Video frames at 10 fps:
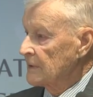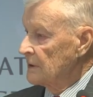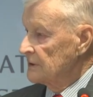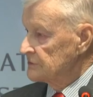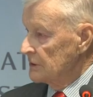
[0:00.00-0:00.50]

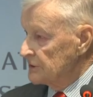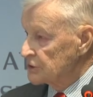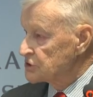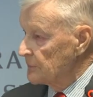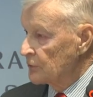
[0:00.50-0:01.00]
He has a
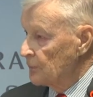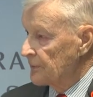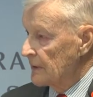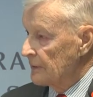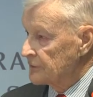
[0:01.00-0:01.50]
leadership group
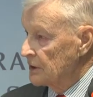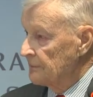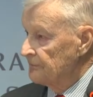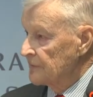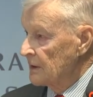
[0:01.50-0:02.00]
around
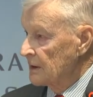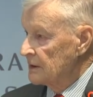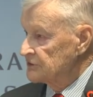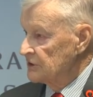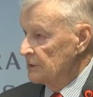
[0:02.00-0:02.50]
him. He
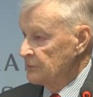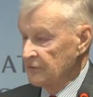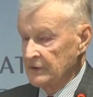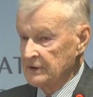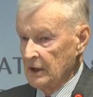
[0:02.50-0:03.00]
has a number
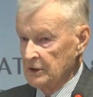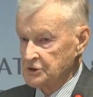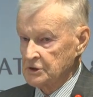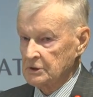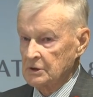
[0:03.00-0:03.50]
of
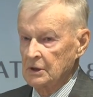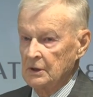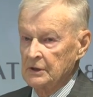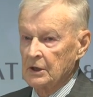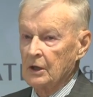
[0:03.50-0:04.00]
intelligent
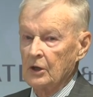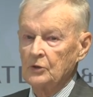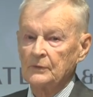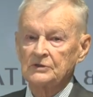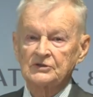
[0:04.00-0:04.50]

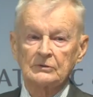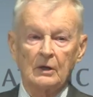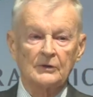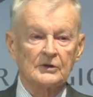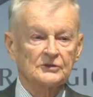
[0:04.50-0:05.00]
economists and
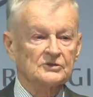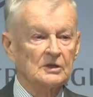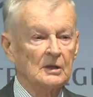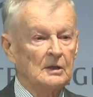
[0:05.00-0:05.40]
others.